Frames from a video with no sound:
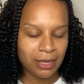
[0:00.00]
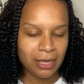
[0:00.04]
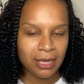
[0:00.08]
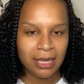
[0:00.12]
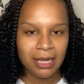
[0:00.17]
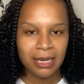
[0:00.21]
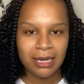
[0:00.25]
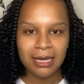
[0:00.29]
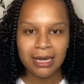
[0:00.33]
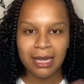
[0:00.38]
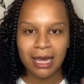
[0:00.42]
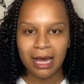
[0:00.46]

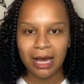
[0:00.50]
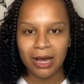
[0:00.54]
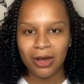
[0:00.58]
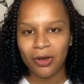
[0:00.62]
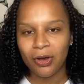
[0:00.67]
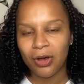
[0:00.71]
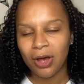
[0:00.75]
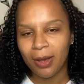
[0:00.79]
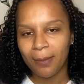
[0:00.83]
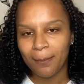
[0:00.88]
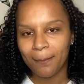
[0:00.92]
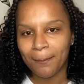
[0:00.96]

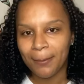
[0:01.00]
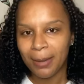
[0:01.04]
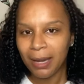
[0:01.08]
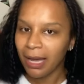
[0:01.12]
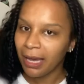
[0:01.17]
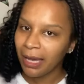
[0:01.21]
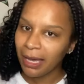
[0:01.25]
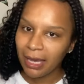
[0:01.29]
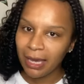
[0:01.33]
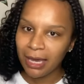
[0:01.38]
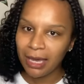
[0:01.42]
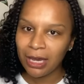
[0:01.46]
Now,
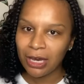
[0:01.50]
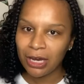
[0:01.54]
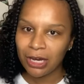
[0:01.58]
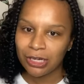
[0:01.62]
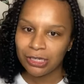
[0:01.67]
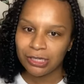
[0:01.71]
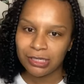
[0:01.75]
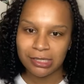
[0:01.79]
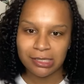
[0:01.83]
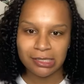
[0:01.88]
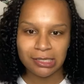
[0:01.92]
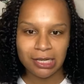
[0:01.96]
my hair
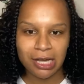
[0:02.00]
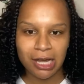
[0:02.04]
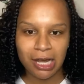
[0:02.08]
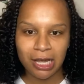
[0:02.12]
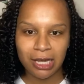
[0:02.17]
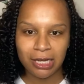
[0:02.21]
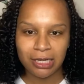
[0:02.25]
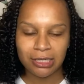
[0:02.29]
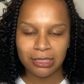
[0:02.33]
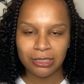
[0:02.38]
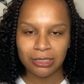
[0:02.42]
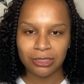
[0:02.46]
does not
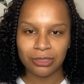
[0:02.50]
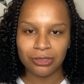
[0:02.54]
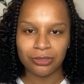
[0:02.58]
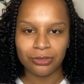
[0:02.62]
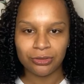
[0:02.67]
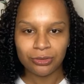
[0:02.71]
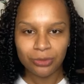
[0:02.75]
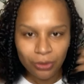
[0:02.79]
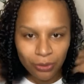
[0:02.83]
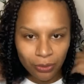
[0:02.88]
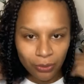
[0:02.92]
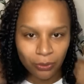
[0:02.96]

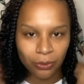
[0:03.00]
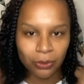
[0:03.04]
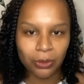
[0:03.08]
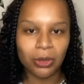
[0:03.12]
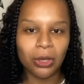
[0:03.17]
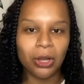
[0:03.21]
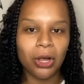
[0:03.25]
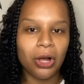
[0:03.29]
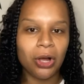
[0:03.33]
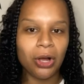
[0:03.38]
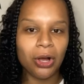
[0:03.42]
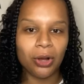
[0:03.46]
grow
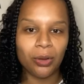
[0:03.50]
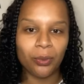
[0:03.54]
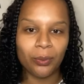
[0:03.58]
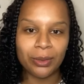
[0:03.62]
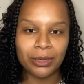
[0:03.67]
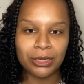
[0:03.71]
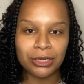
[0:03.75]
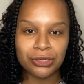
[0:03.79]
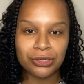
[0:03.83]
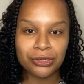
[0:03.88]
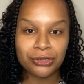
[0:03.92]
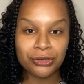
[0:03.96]
long when
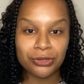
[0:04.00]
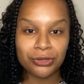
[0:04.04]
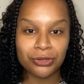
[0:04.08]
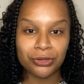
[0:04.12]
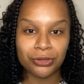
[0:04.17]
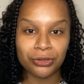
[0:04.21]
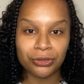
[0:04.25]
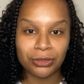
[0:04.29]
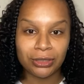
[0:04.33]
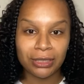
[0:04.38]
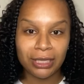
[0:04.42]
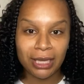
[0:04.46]
it's
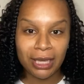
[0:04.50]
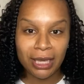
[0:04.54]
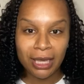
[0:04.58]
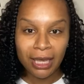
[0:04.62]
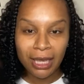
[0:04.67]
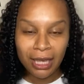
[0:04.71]
curly.